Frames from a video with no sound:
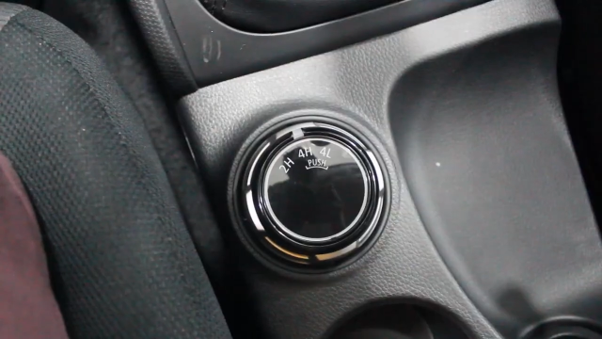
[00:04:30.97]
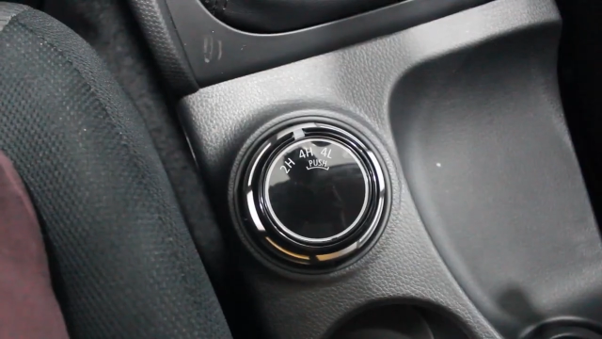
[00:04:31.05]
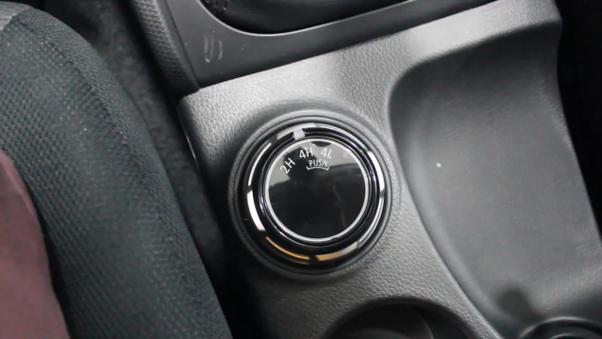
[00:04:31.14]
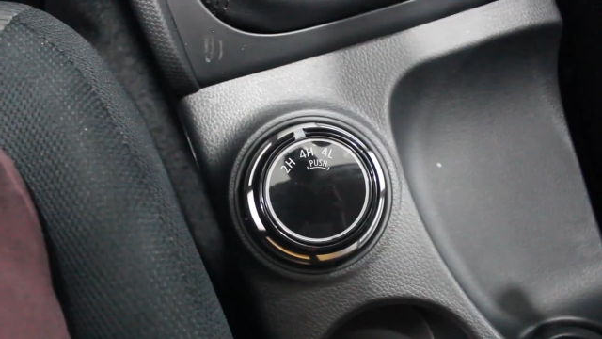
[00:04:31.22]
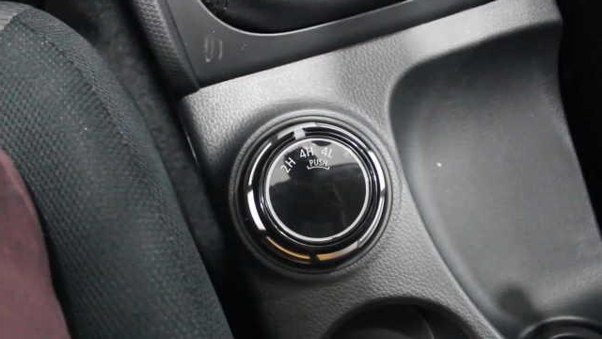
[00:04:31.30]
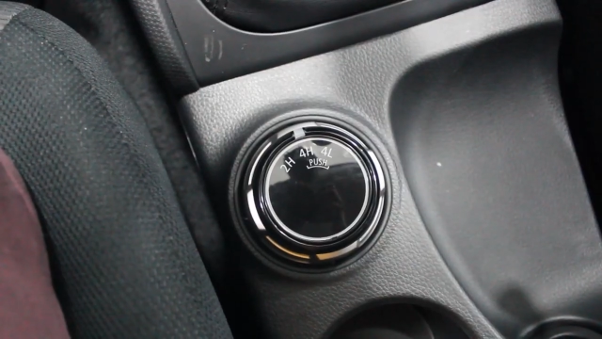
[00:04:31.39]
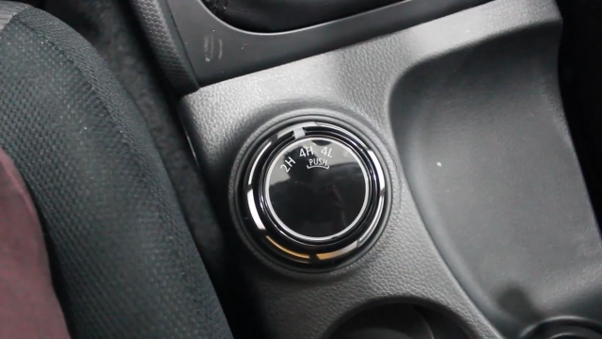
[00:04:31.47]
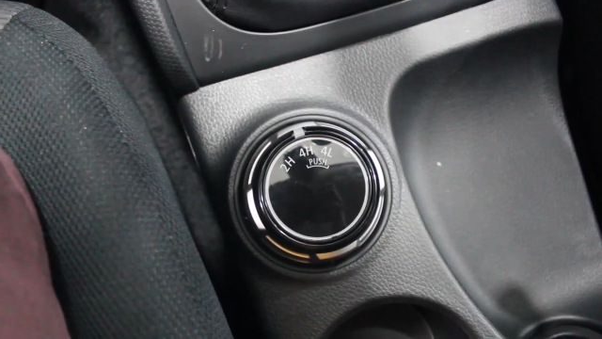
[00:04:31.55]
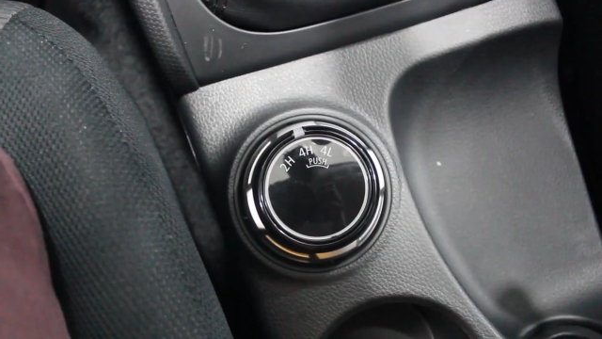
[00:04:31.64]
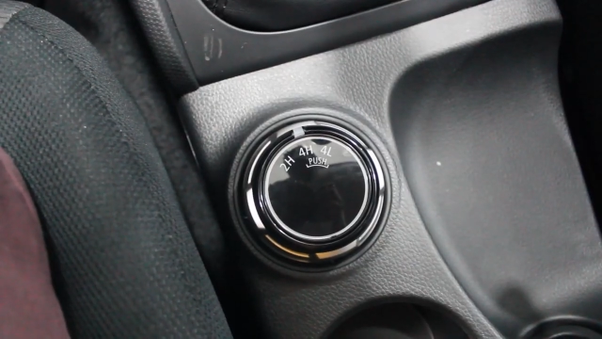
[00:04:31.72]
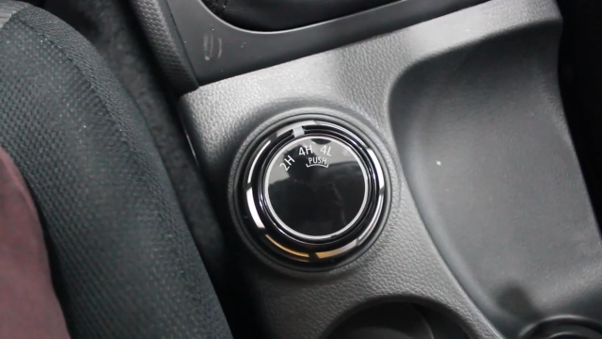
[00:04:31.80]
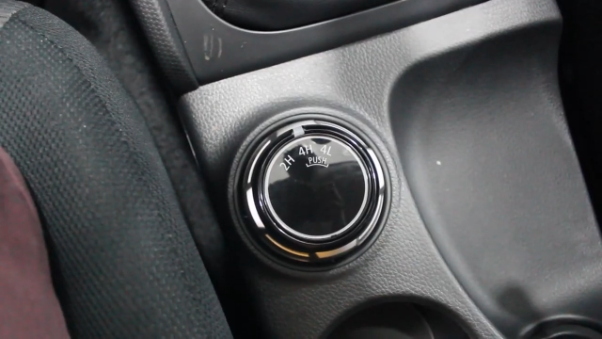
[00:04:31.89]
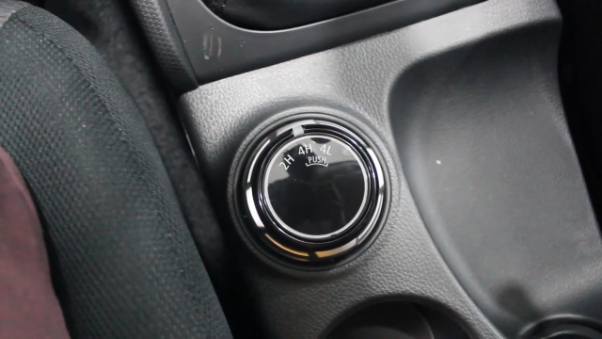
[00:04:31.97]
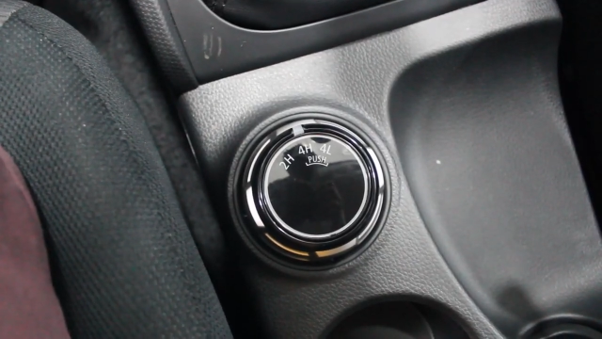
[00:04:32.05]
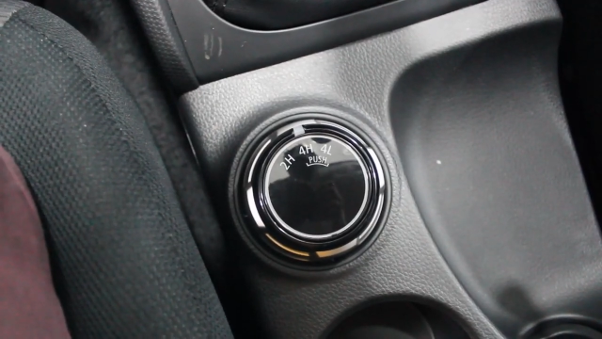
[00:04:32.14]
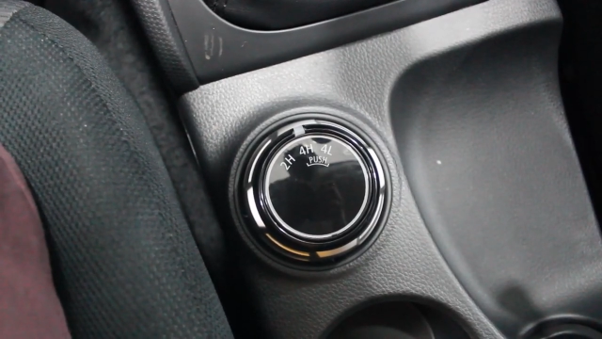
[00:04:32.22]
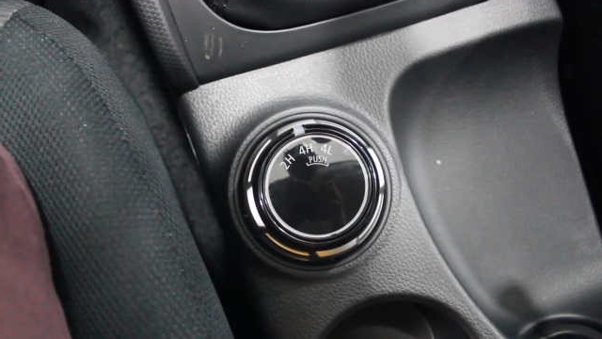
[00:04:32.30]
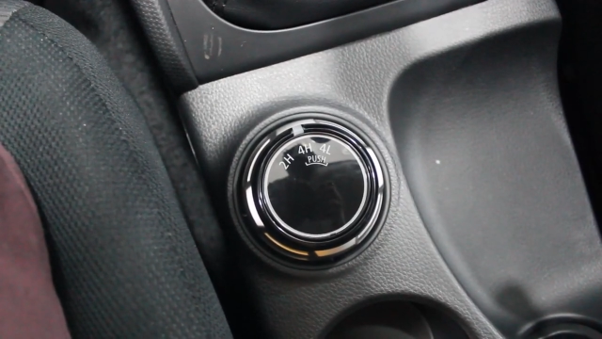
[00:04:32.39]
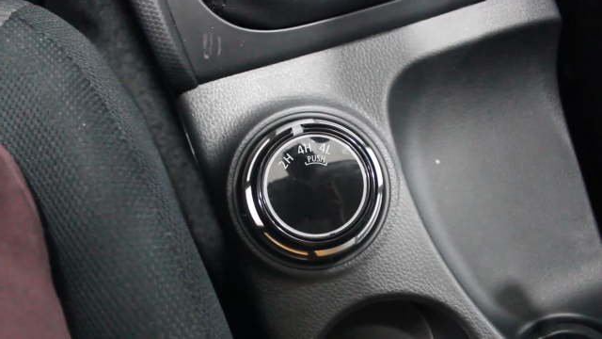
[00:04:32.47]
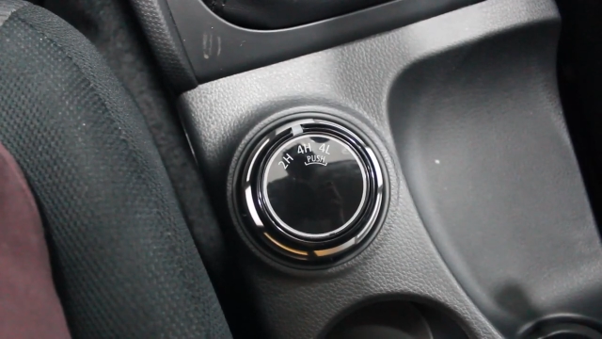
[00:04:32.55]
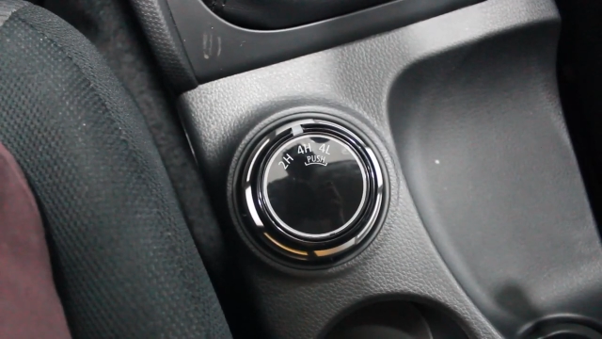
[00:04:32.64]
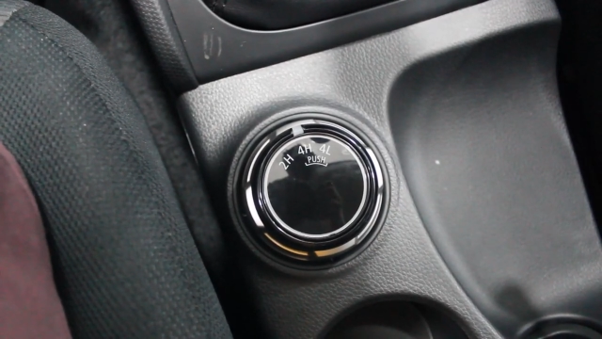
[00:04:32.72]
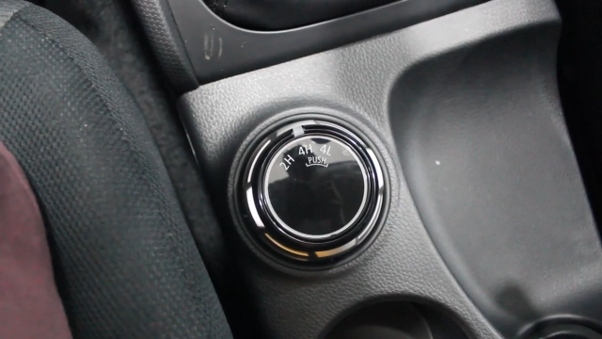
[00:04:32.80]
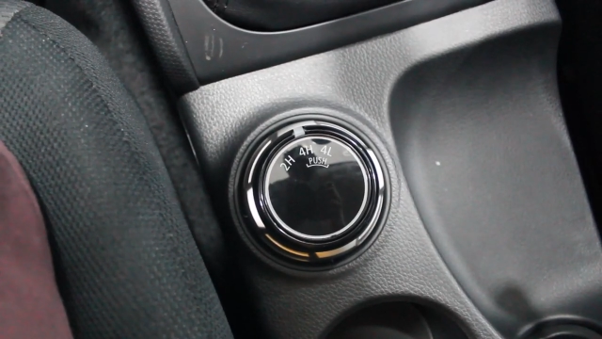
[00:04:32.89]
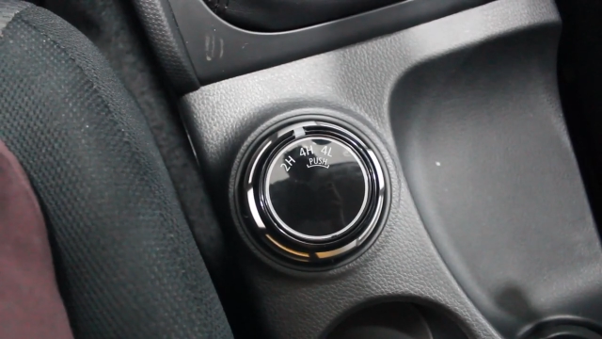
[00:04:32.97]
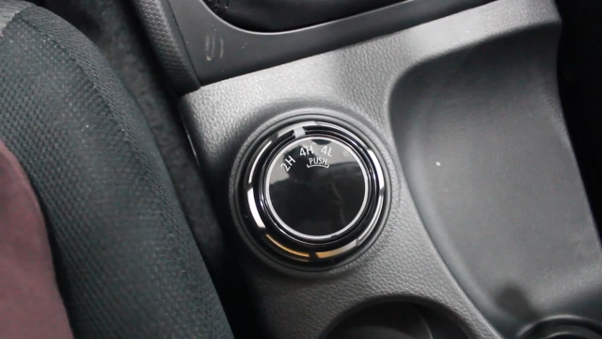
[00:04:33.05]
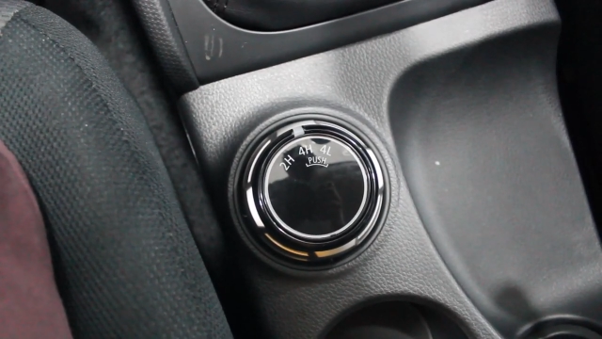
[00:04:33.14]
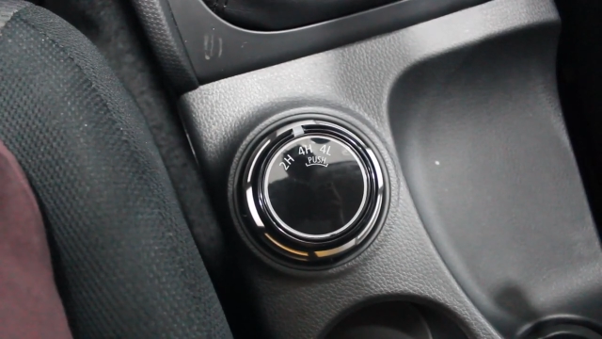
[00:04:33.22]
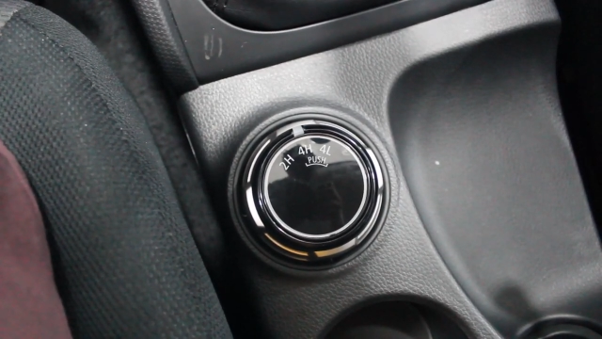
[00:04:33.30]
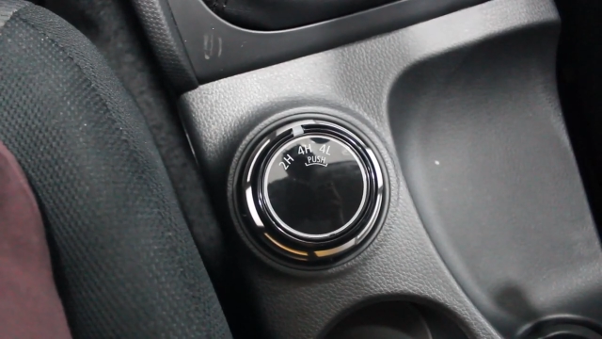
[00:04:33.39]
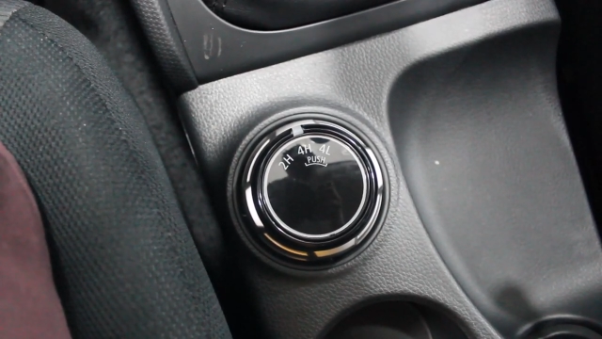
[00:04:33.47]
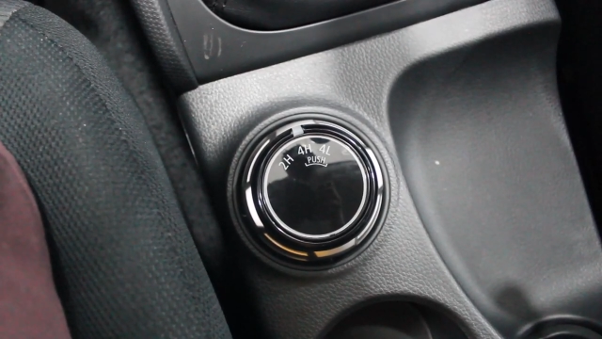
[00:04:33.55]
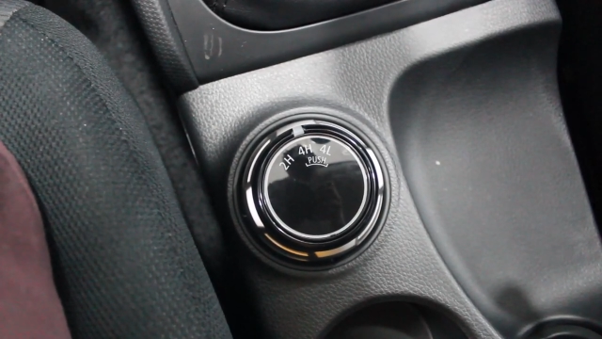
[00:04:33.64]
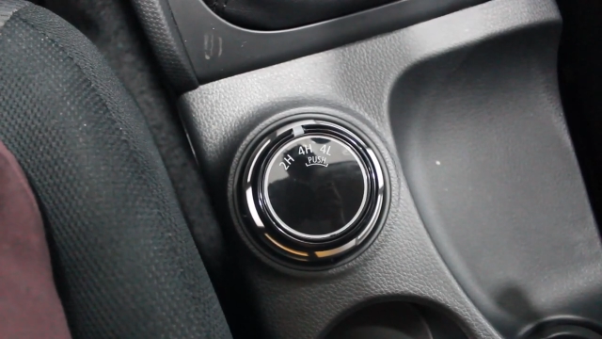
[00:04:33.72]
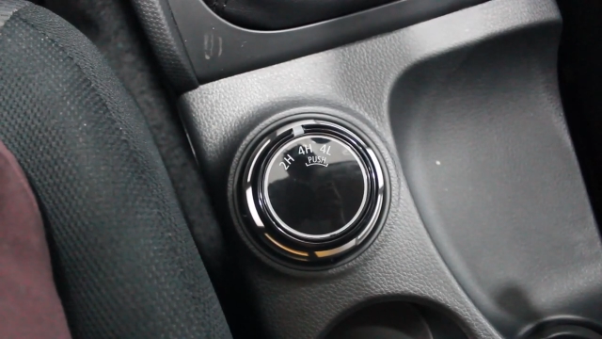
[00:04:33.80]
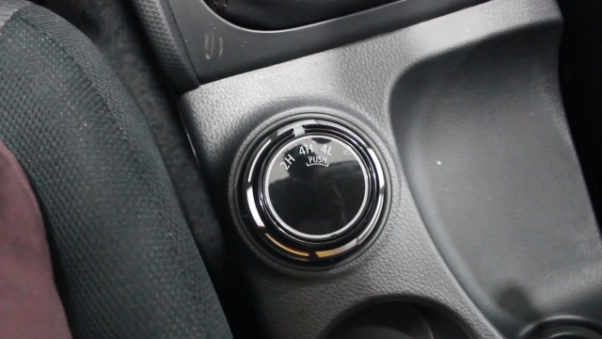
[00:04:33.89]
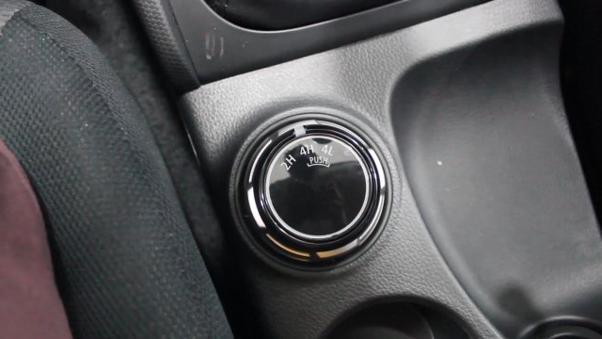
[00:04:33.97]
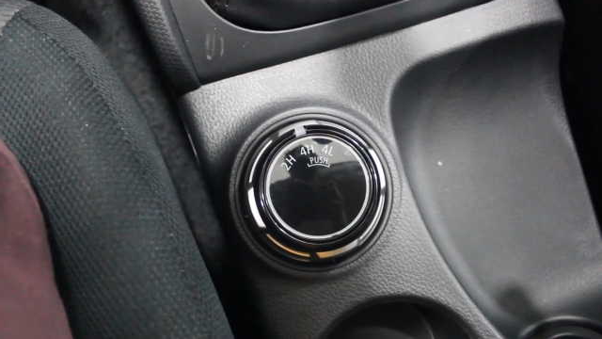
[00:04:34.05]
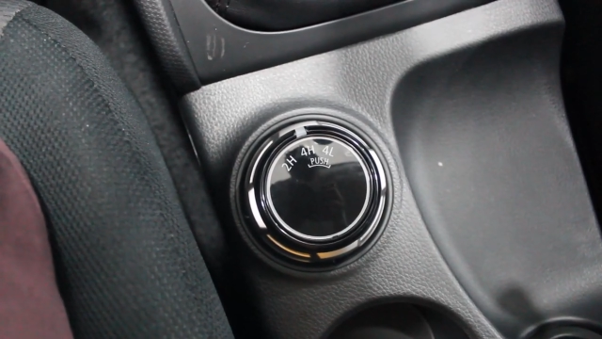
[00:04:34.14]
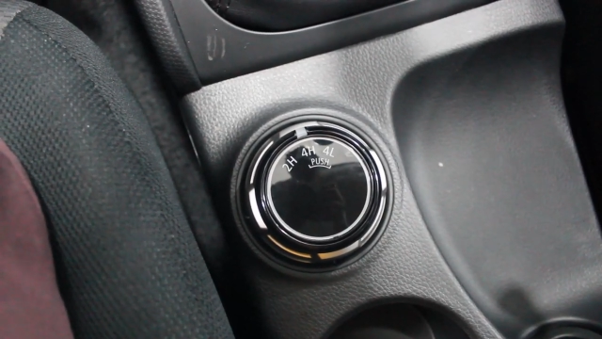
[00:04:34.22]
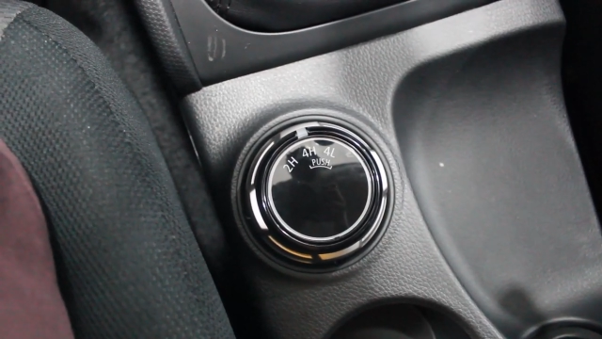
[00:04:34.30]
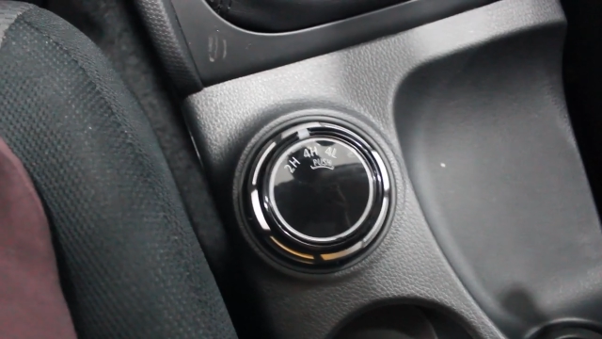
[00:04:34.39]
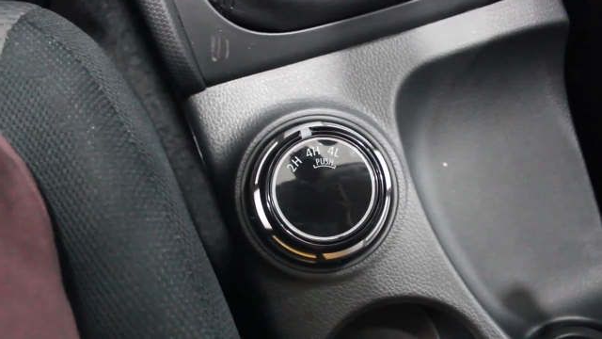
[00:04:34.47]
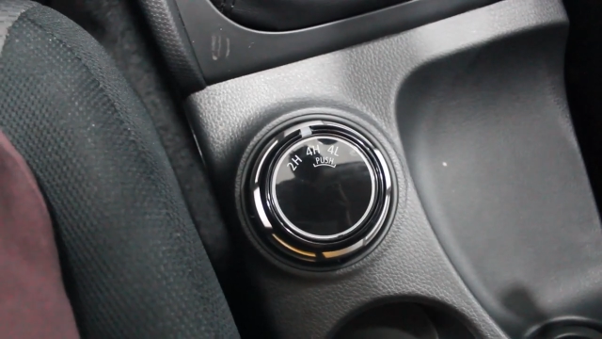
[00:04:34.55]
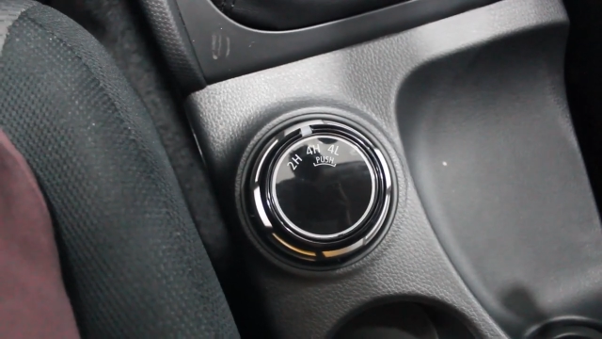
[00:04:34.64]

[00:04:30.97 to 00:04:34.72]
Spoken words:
[unreadable: no face in view]